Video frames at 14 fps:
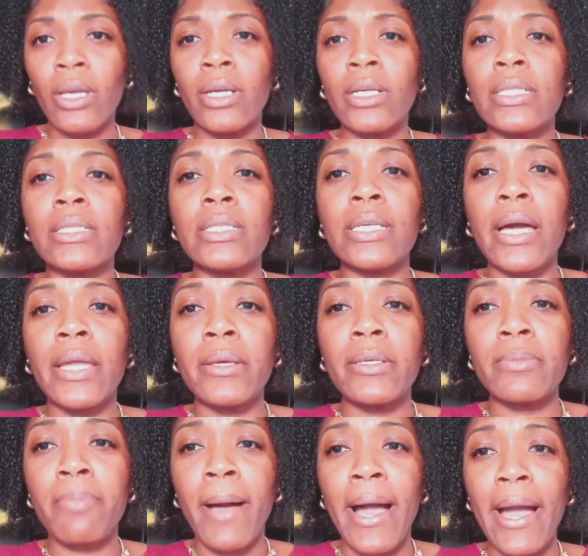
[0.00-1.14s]
Tiana's
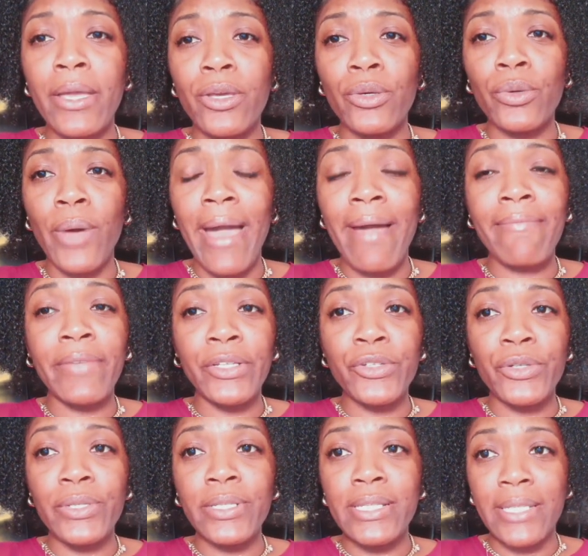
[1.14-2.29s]
Bayou
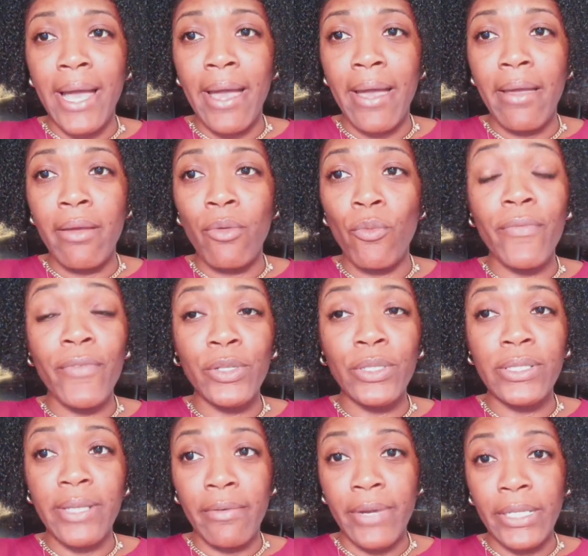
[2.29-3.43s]
Adventure does not reverse
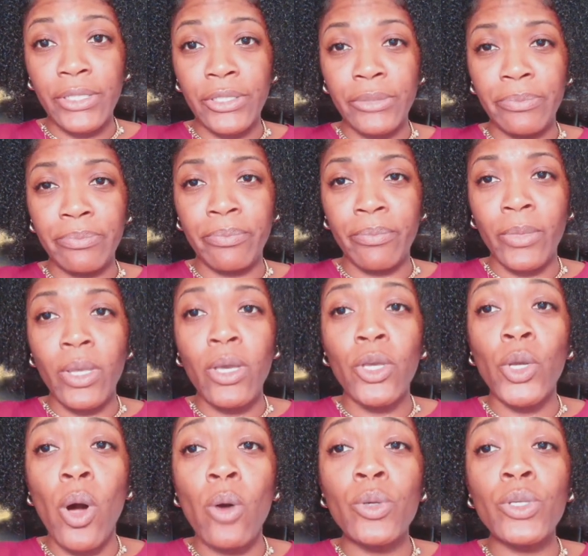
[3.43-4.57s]
direction. You
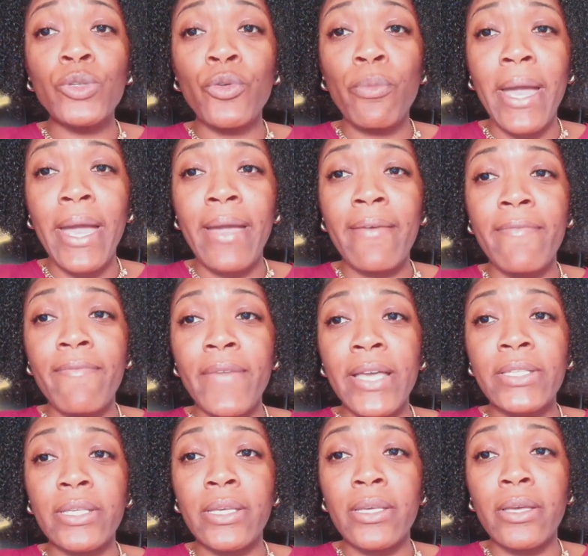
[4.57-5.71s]
always remain
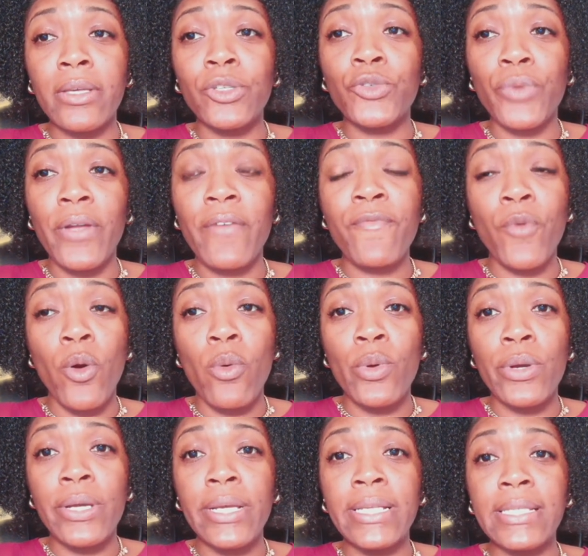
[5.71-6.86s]
facing straight forward
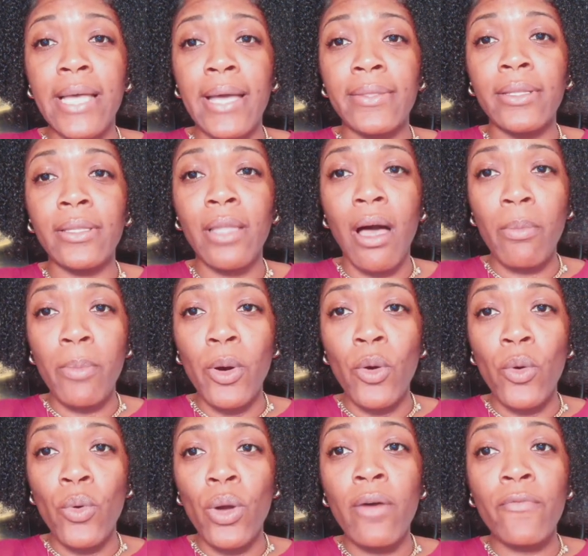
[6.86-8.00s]
inside the log
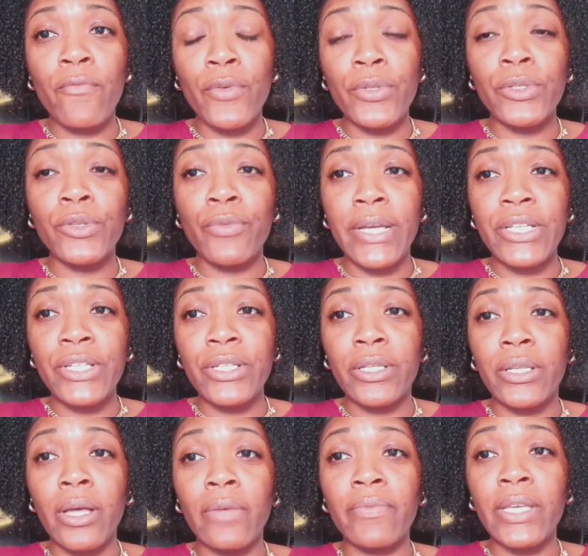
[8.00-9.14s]
boat for the duration
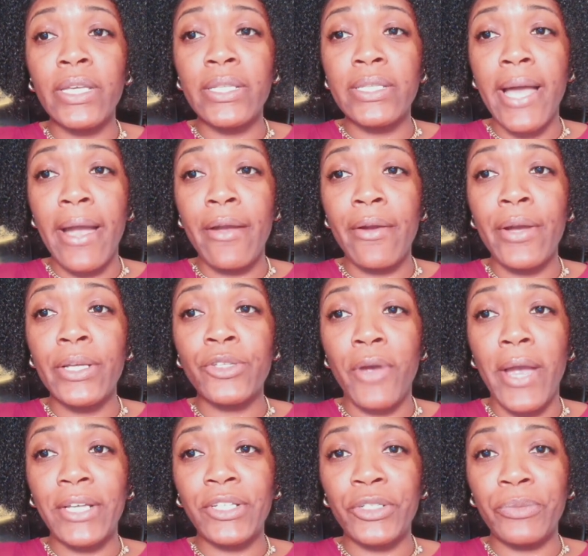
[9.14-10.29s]
of the entire
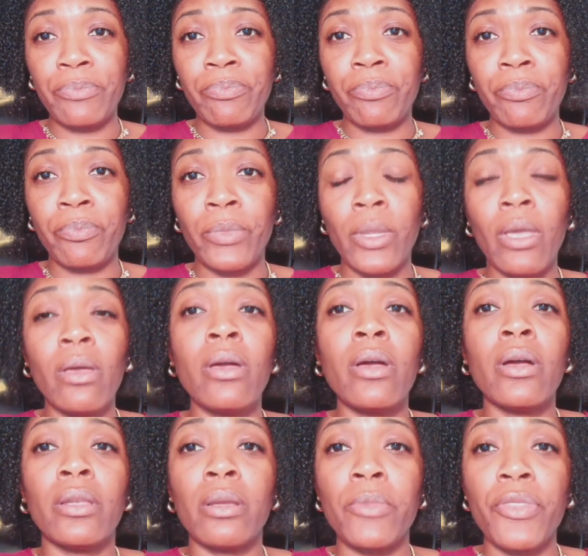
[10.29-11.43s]
attraction.
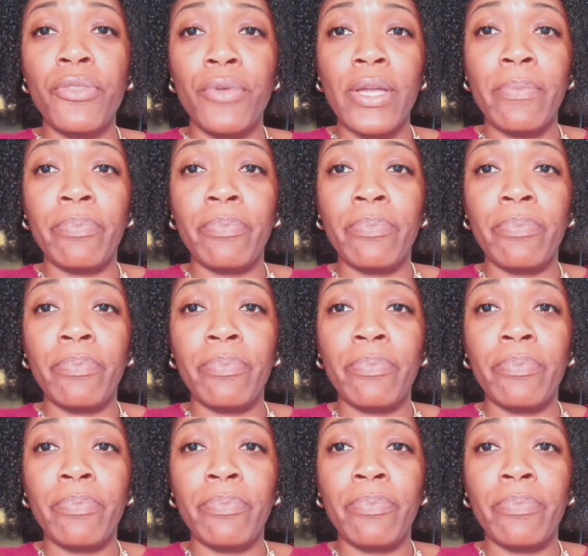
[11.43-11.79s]
Number 3,